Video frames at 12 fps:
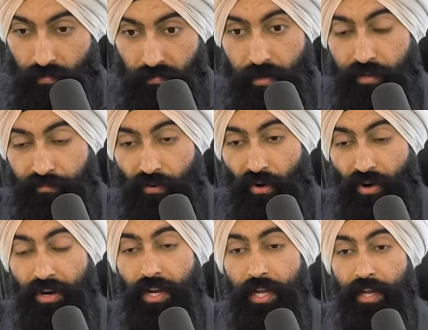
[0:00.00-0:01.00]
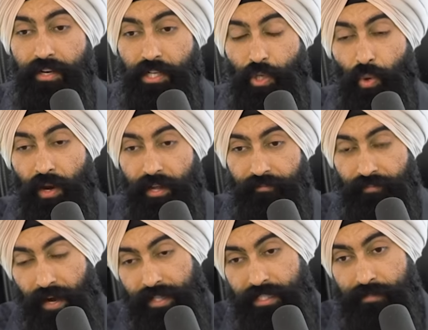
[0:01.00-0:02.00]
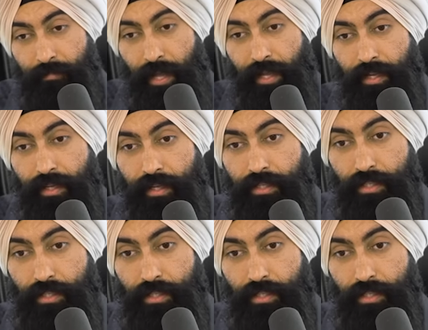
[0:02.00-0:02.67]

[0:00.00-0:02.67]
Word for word: pretty far to go out and find this bank,